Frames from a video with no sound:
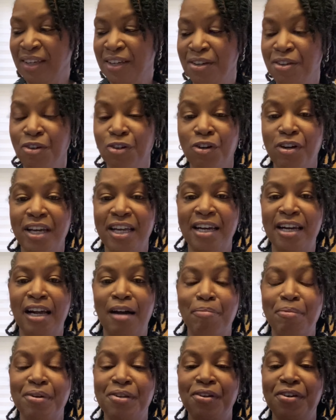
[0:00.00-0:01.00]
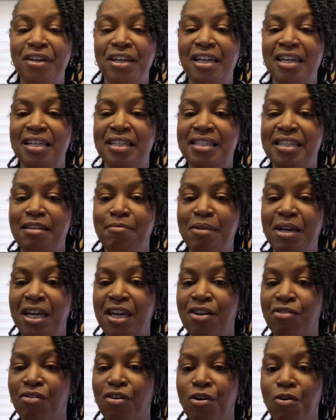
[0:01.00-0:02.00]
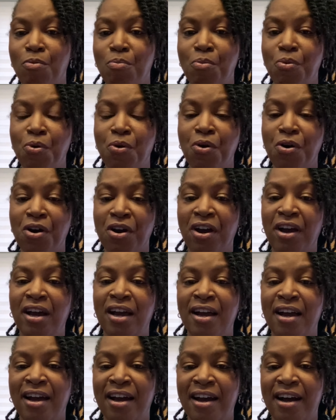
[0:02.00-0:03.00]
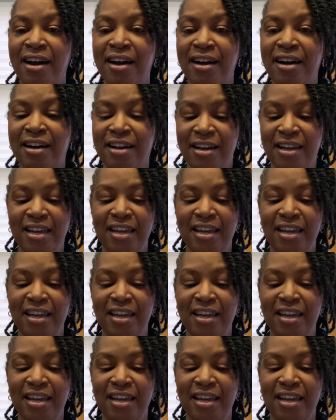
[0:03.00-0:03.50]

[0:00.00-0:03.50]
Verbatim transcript: You'll get an opportunity to see me grow more uh,